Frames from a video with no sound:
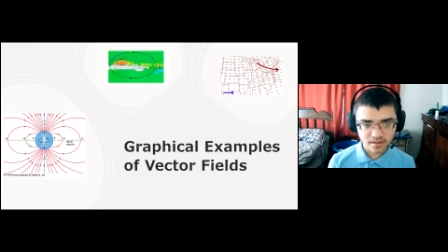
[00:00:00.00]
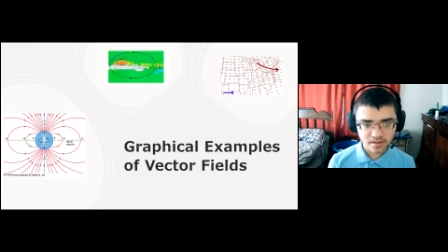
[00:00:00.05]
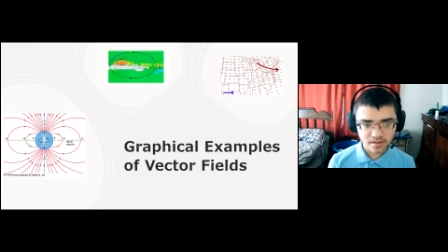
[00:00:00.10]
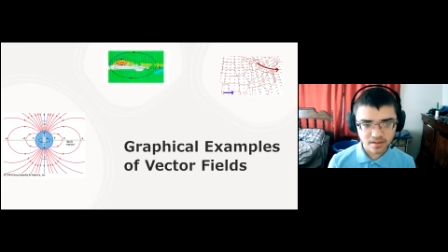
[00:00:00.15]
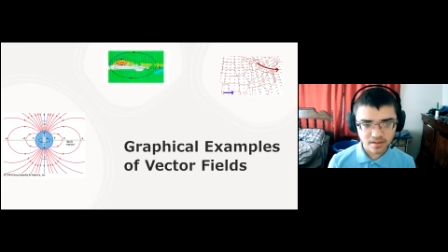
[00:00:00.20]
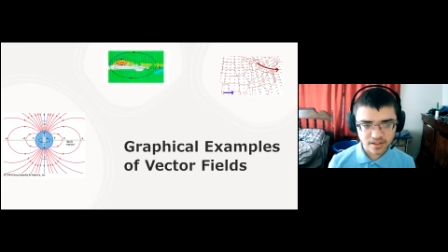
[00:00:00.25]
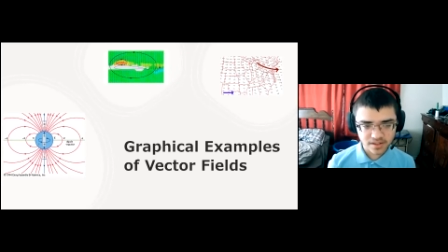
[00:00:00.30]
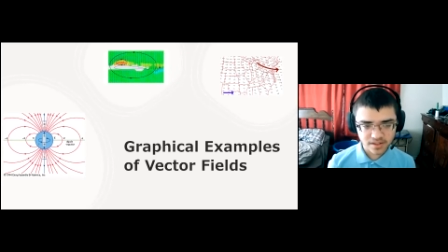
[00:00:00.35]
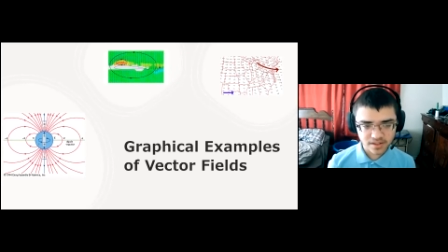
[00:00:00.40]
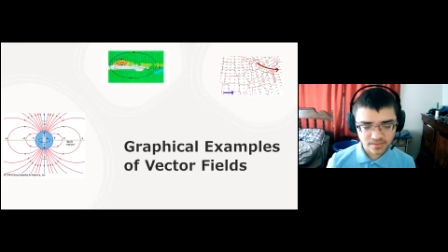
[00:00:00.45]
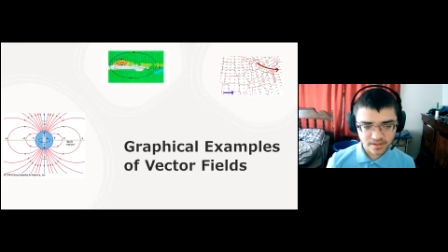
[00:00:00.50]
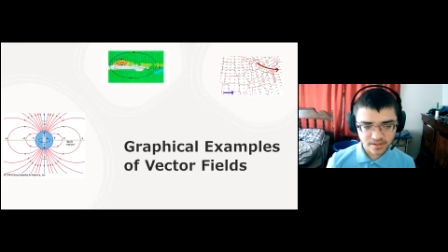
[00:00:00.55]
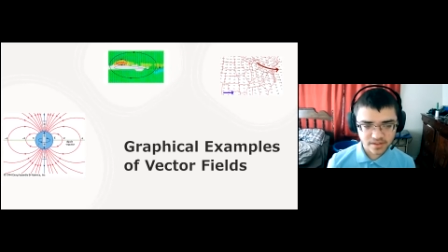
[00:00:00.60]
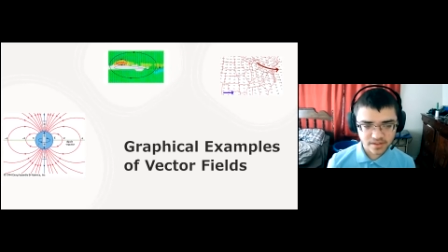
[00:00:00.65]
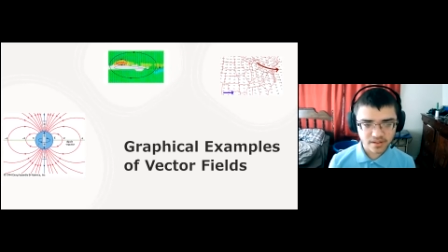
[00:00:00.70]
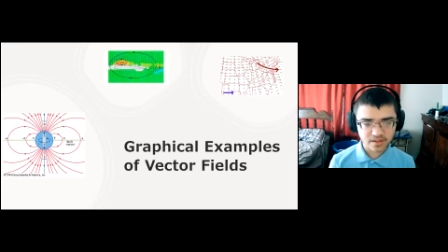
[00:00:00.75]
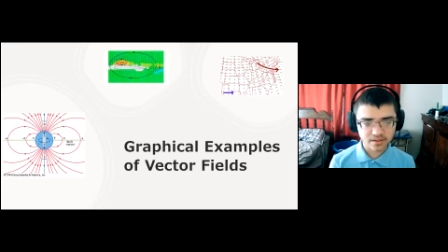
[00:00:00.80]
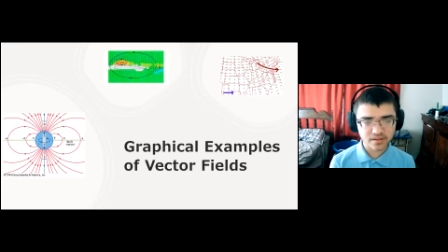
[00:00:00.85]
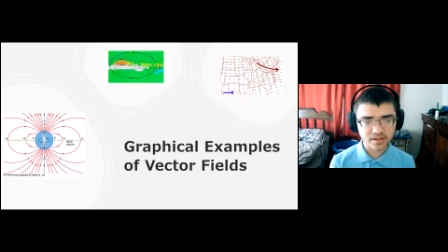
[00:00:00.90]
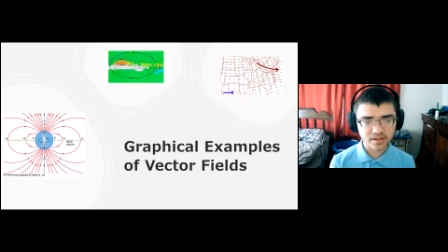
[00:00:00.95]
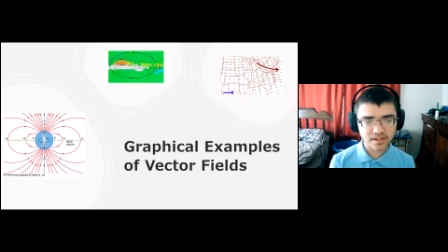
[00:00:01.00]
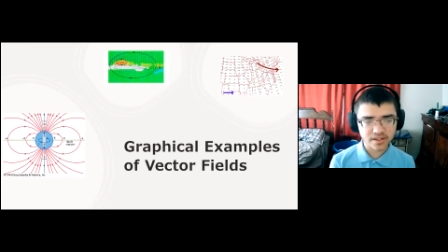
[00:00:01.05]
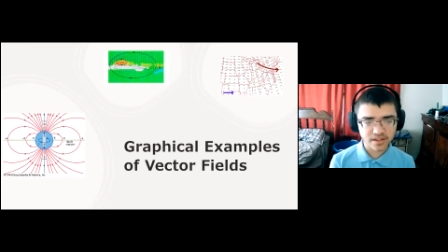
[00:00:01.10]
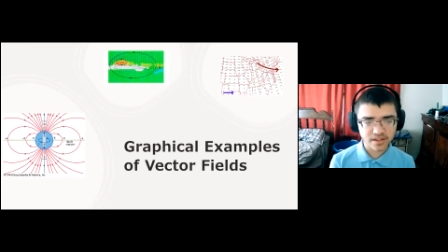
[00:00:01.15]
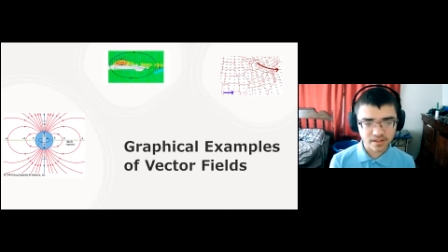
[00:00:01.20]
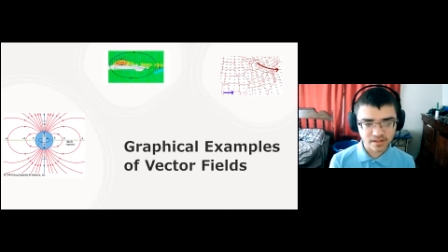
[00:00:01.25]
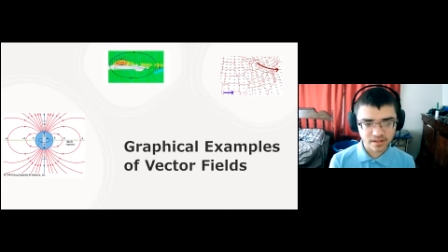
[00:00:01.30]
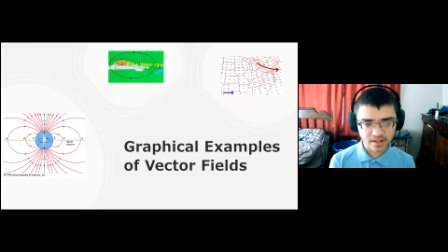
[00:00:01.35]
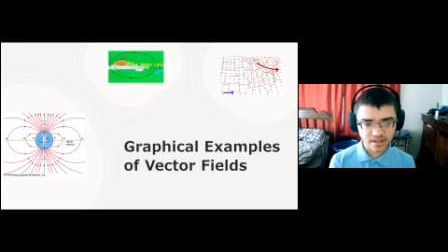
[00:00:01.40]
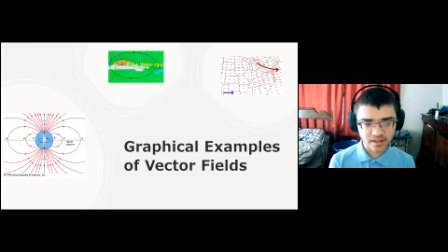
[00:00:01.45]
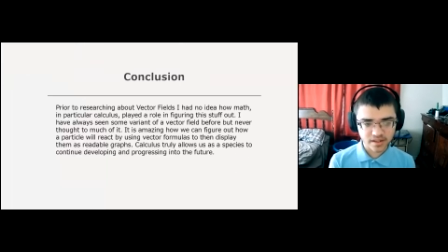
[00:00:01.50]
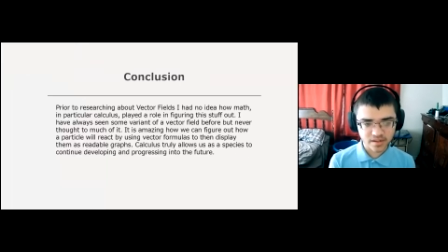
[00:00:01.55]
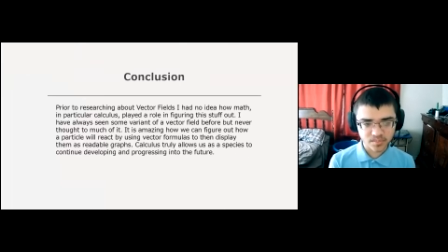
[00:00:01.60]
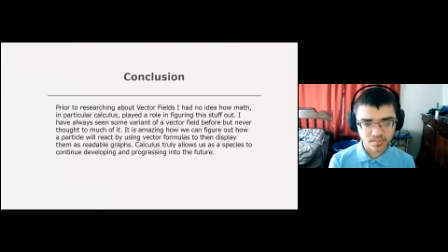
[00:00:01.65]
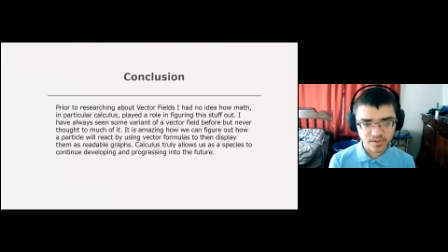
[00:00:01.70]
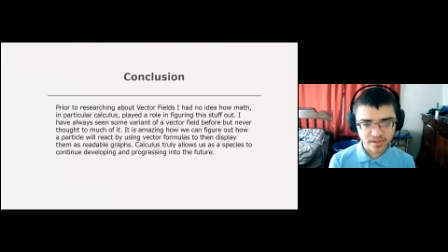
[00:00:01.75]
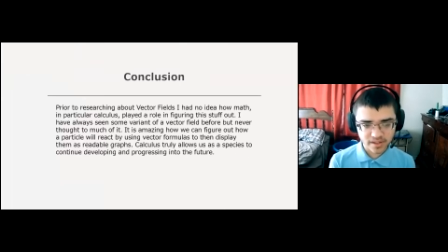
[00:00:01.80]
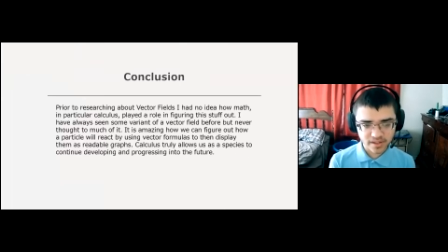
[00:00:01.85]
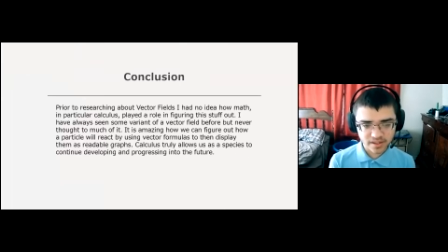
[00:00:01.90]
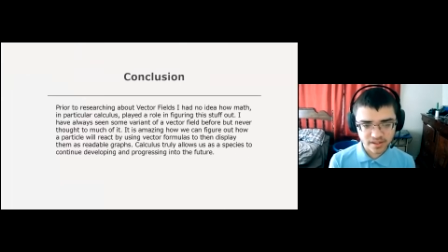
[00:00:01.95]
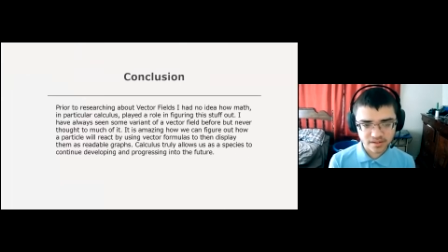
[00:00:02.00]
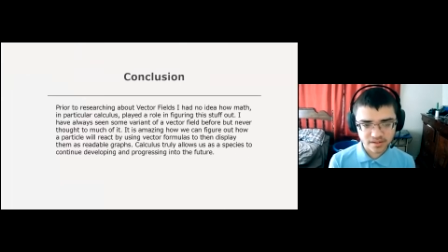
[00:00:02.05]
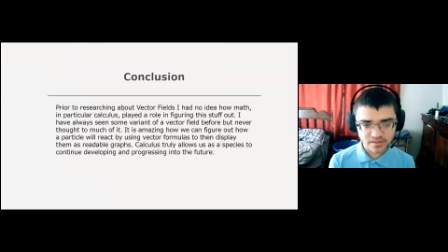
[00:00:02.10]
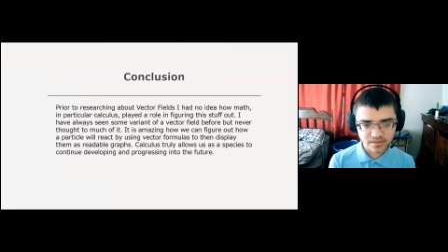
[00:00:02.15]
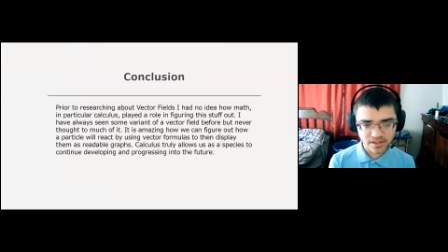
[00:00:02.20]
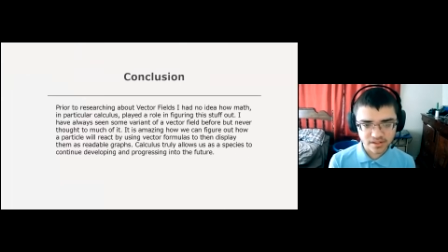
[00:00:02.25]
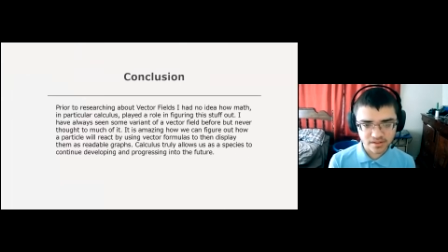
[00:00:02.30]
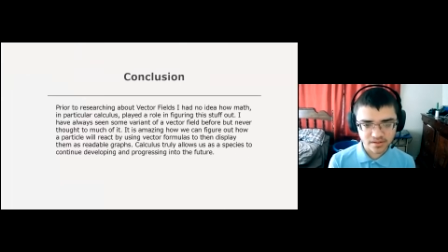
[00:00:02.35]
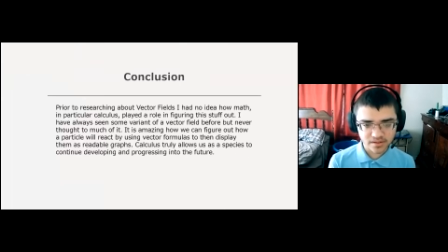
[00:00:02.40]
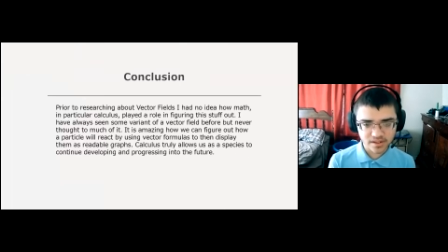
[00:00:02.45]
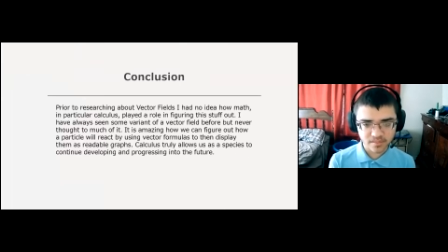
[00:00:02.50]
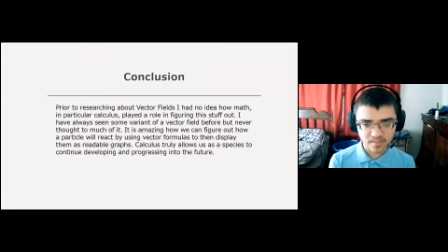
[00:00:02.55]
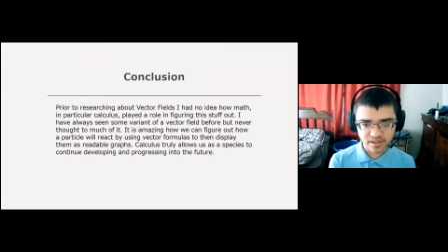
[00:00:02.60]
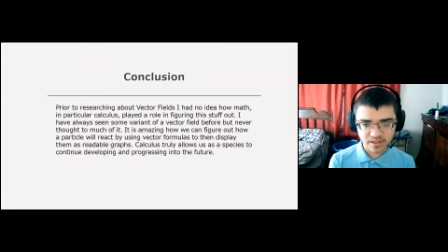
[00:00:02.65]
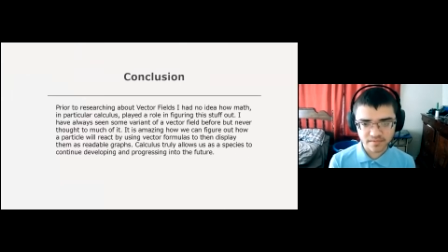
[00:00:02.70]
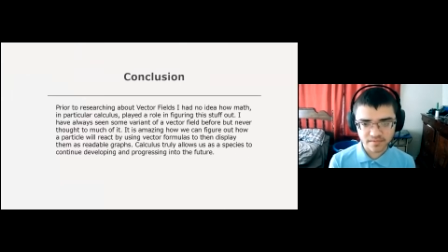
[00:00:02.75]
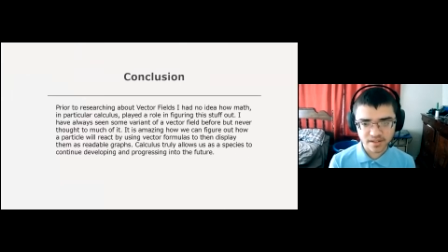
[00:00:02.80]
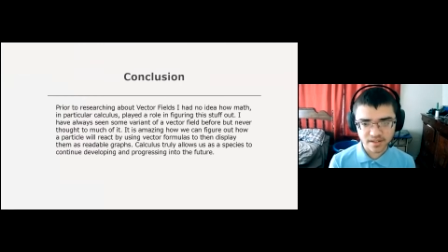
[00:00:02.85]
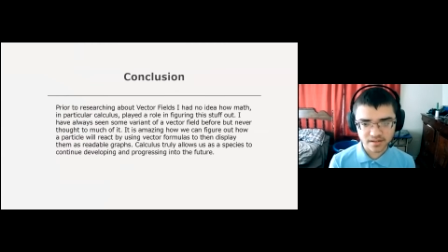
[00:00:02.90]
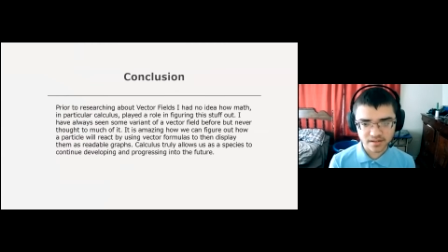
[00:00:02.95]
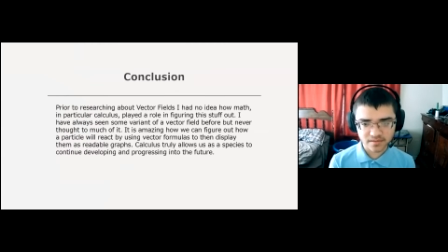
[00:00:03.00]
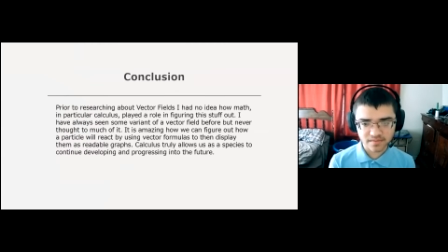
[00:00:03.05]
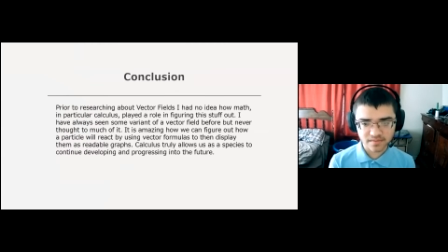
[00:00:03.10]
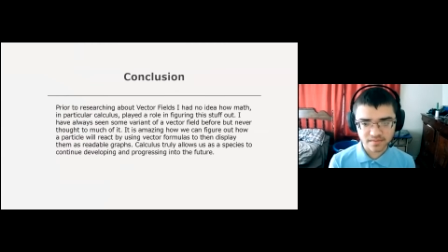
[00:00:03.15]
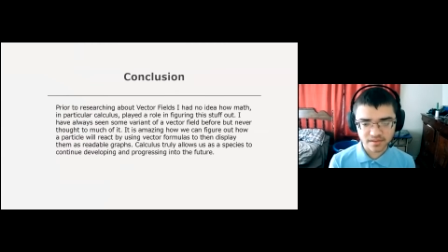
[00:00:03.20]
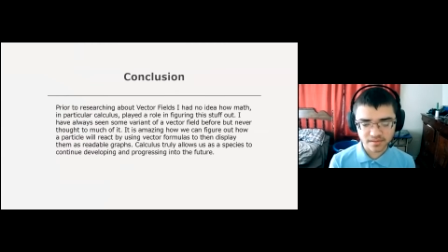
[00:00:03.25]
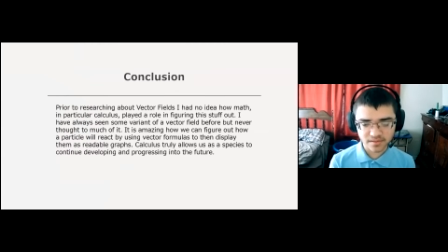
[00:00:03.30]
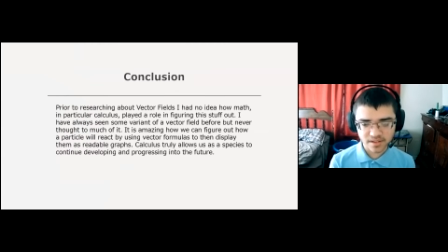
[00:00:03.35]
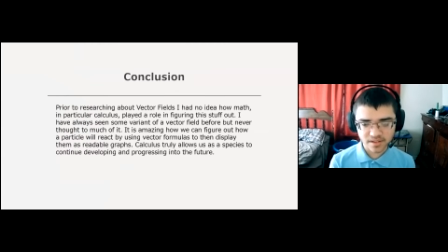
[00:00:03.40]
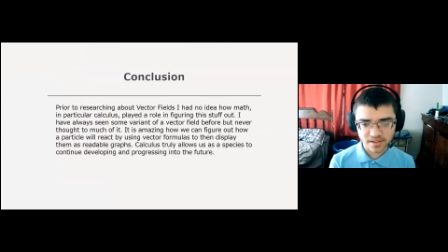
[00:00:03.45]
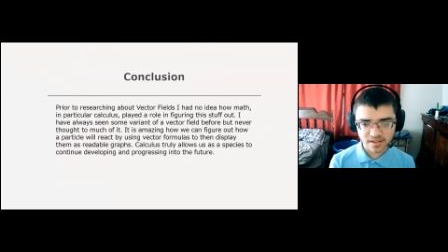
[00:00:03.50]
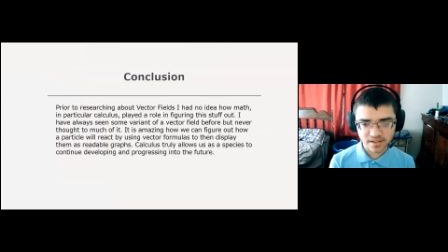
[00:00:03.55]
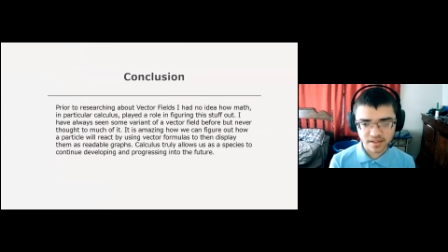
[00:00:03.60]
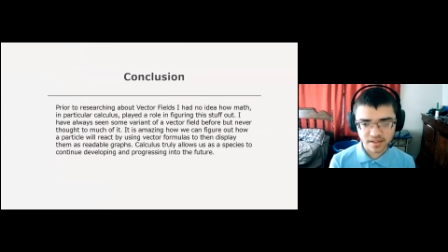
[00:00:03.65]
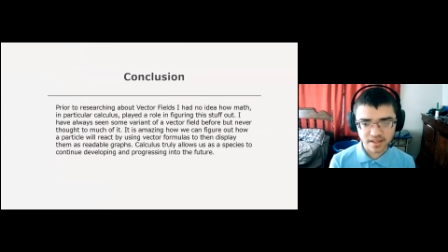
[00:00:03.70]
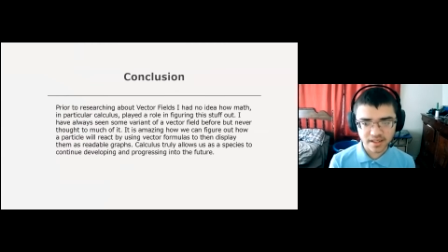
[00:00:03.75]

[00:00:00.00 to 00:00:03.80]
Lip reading: And so in conclusion, prior to researching about vector fields,